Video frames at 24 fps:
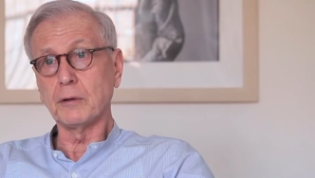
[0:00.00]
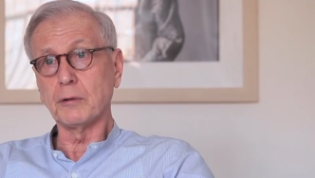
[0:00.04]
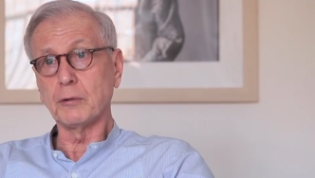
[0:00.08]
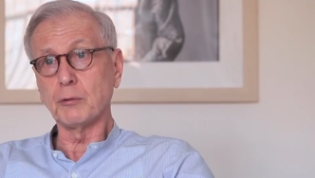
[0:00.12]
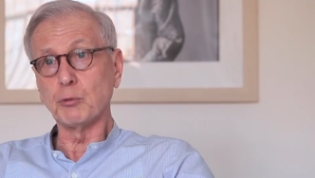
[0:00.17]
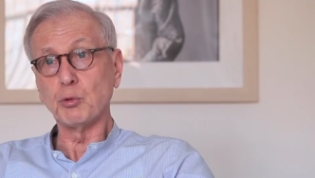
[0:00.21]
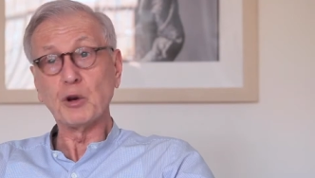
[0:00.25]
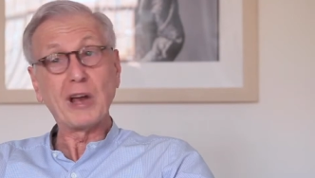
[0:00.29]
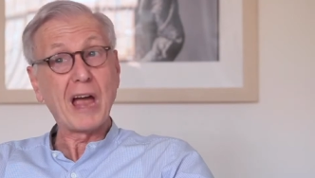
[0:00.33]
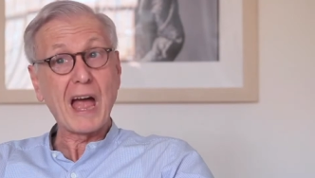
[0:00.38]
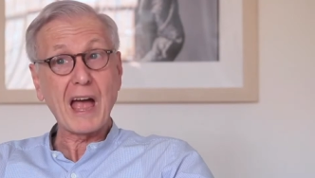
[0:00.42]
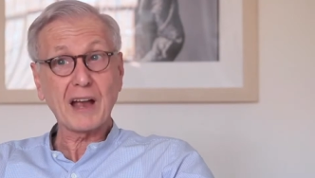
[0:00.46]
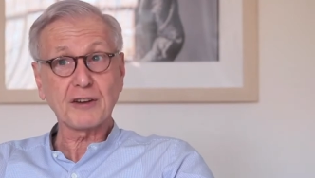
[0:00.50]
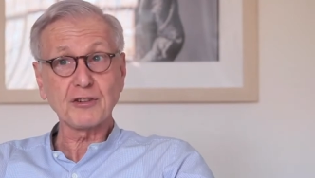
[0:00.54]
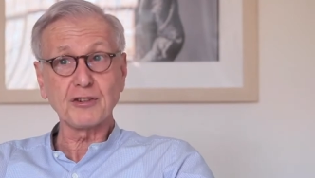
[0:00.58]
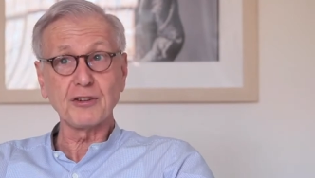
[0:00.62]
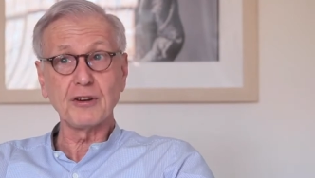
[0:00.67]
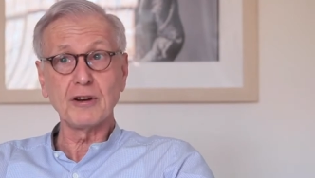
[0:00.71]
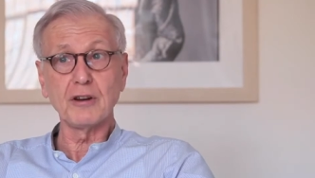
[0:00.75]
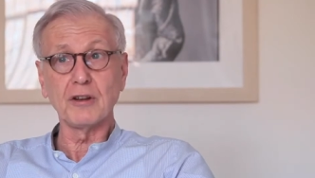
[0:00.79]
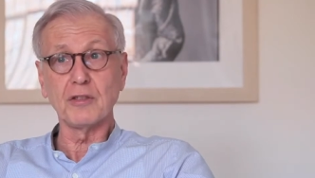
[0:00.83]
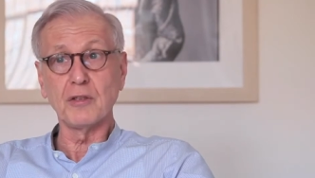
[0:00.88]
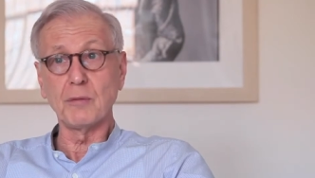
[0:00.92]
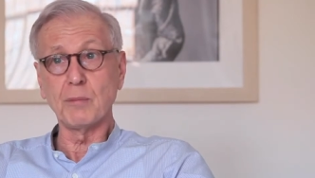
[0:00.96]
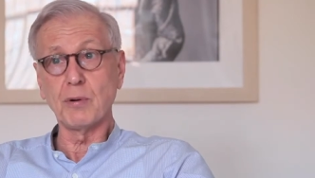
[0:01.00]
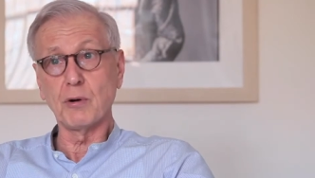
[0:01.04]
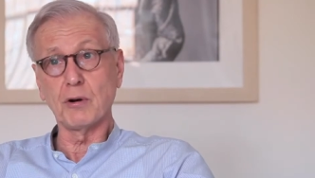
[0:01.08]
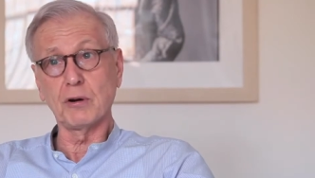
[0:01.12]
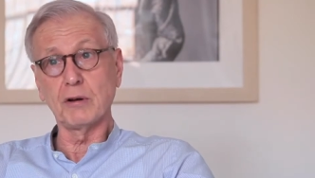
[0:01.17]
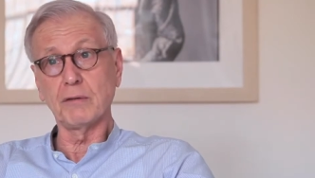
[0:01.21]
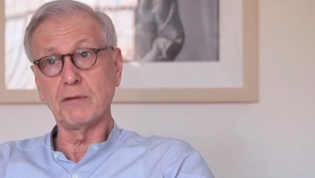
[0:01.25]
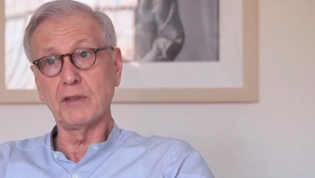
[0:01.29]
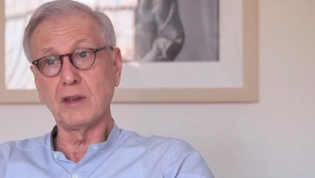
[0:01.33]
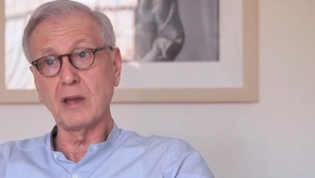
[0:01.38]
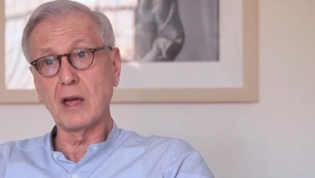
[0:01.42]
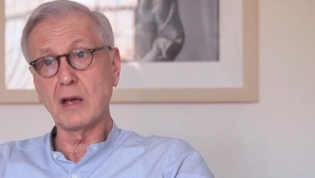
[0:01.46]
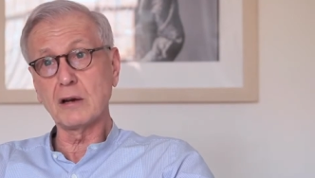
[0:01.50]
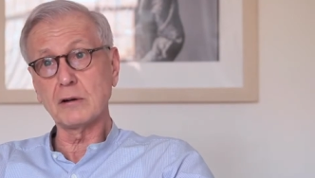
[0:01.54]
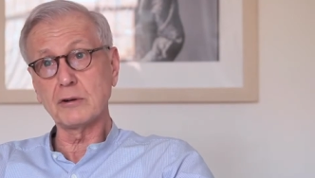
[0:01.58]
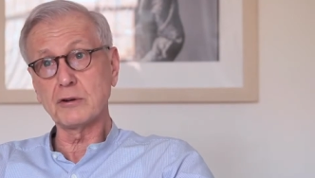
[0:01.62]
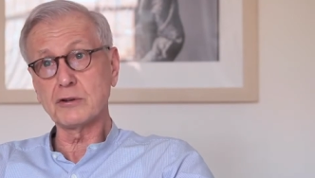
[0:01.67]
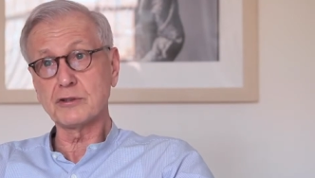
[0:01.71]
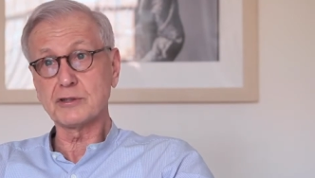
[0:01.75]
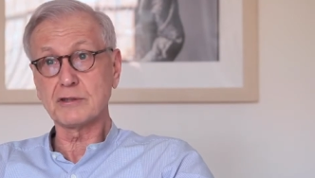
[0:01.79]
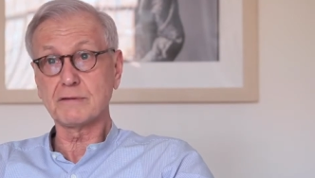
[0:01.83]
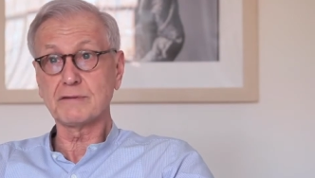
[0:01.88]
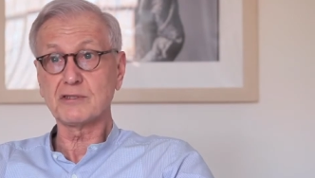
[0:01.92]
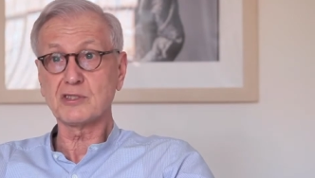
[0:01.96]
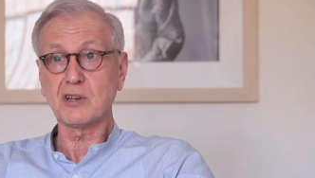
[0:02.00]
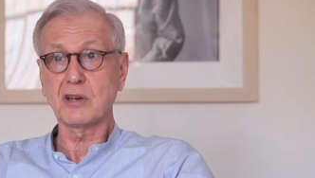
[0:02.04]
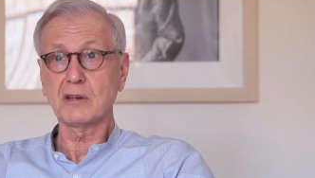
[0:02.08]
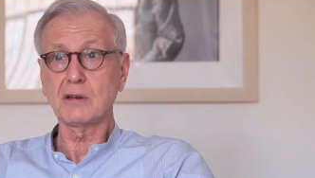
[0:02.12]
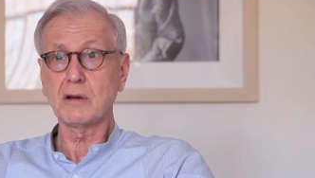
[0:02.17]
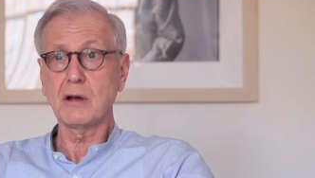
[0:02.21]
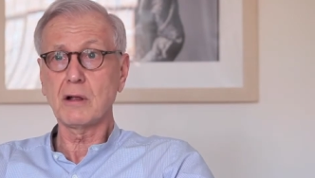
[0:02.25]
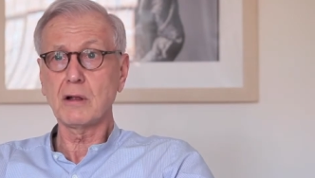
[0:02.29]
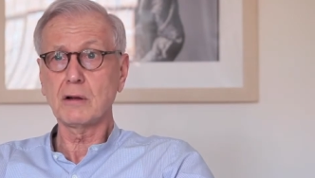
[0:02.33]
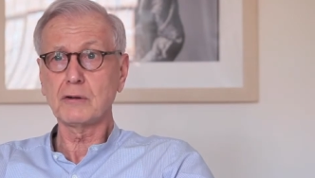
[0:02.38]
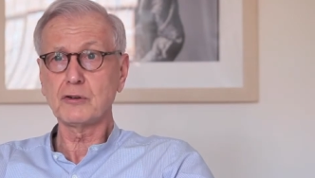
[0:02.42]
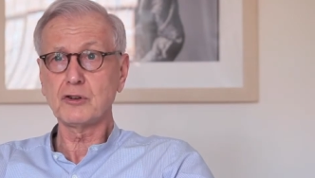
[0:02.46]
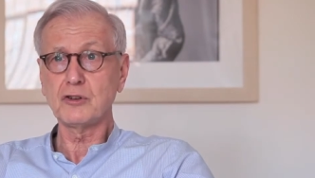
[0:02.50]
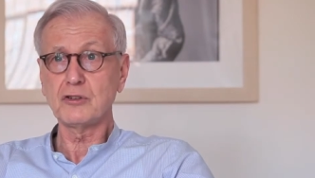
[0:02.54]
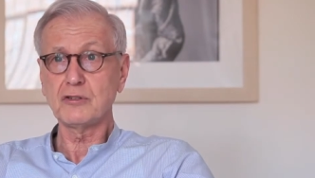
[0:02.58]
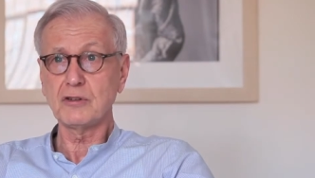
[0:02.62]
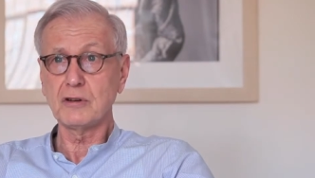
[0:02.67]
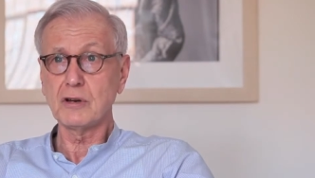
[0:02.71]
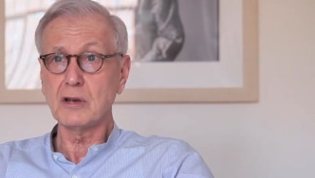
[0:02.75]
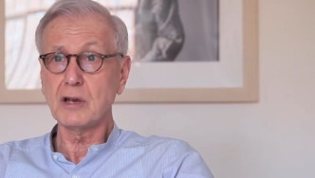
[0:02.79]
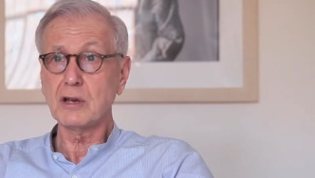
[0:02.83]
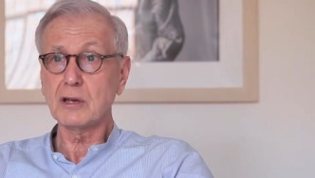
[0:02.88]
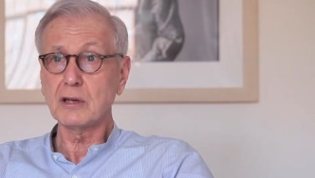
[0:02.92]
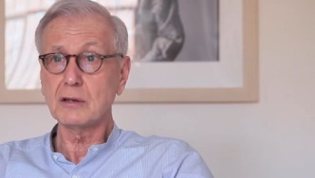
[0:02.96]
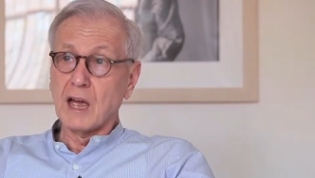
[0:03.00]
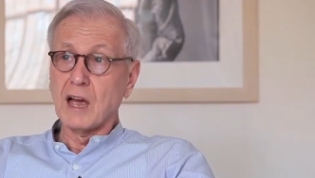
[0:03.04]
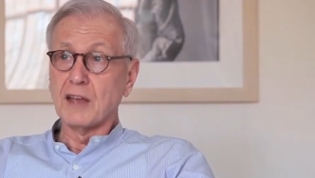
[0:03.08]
reaction on the part of the editors of Psychology Today.